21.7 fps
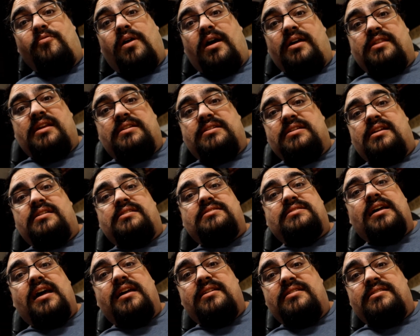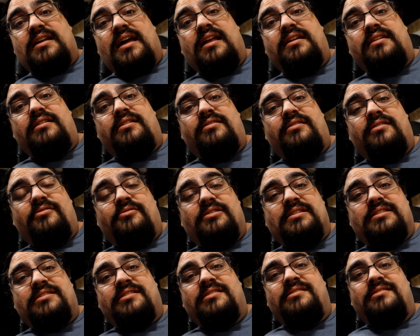why they decided to end it
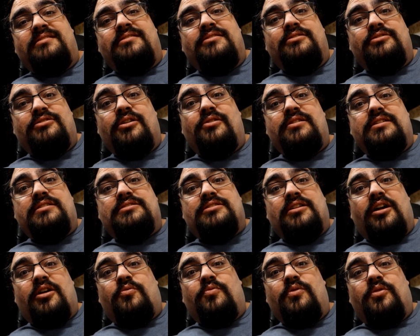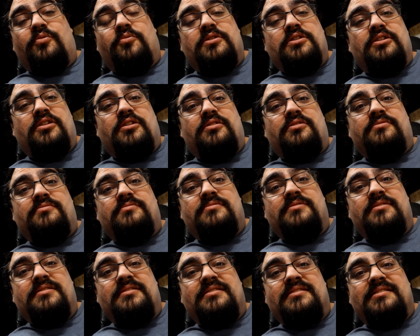with Tony Stark will return.
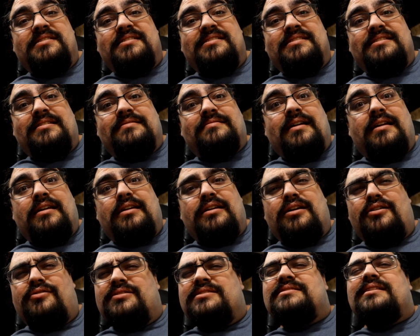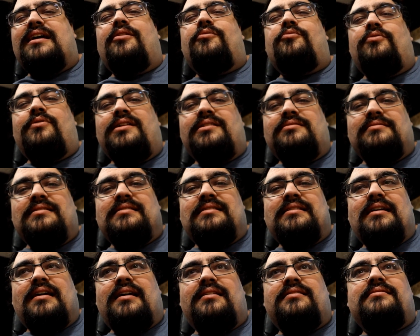To let you know, it's not really
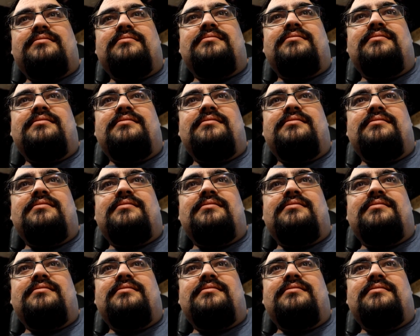the end.